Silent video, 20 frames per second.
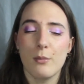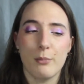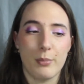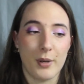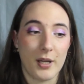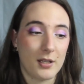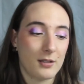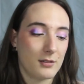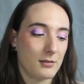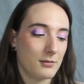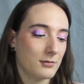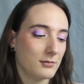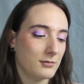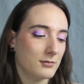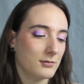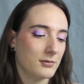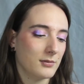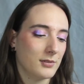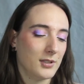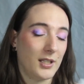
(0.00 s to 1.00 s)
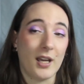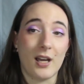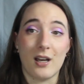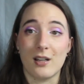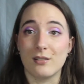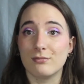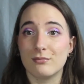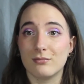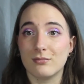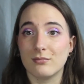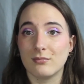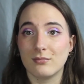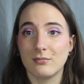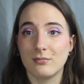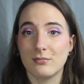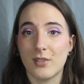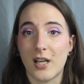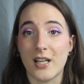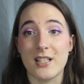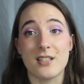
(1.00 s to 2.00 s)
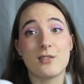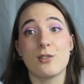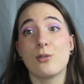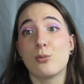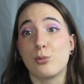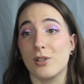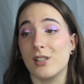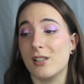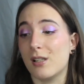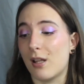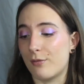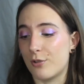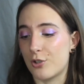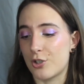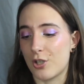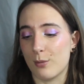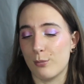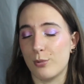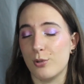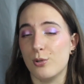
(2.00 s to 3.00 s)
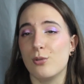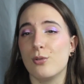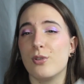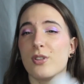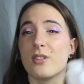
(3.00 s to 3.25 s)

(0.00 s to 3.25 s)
But yeah, I still really love the shampoo.